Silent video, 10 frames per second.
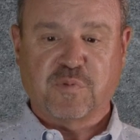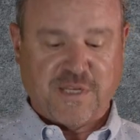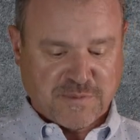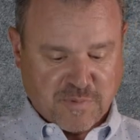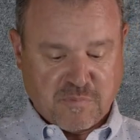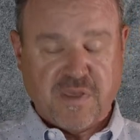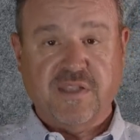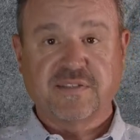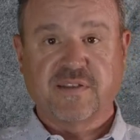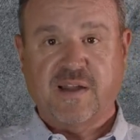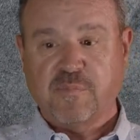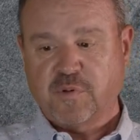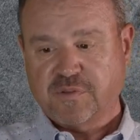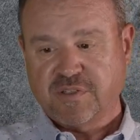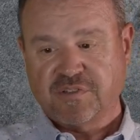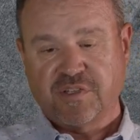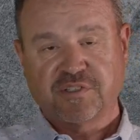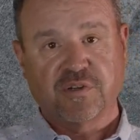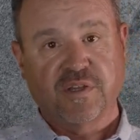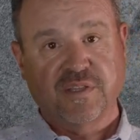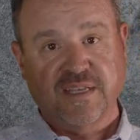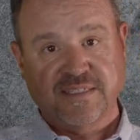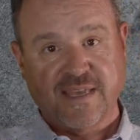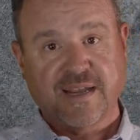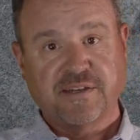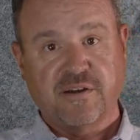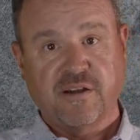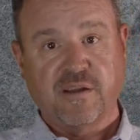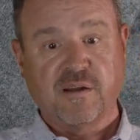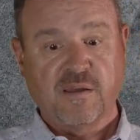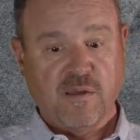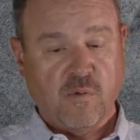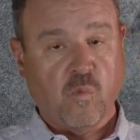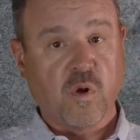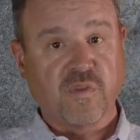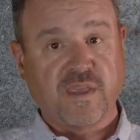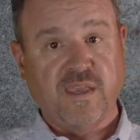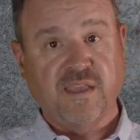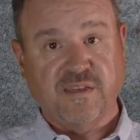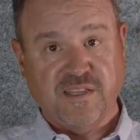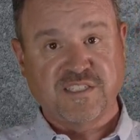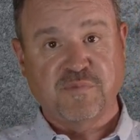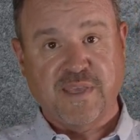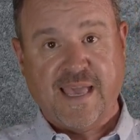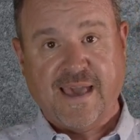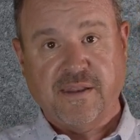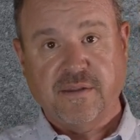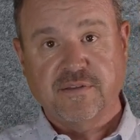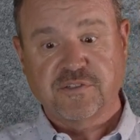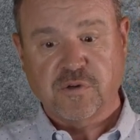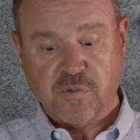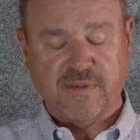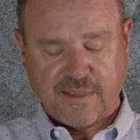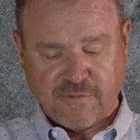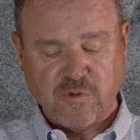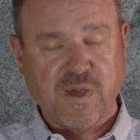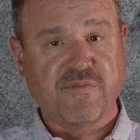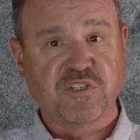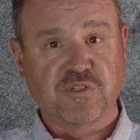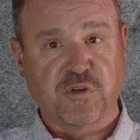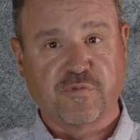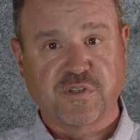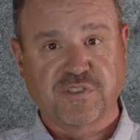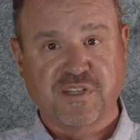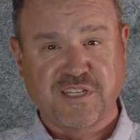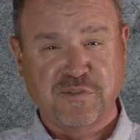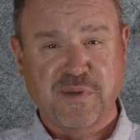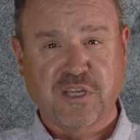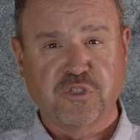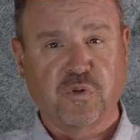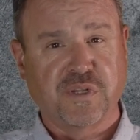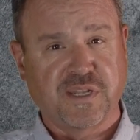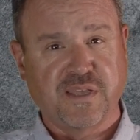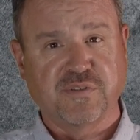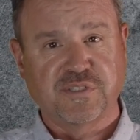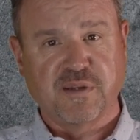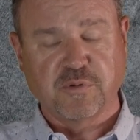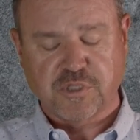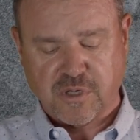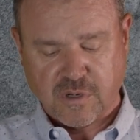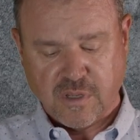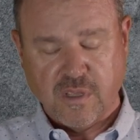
placement means that I put this sensor in the exact area where the heat needs to be added. So if you have a surface that needs to be controlled at a given temperature,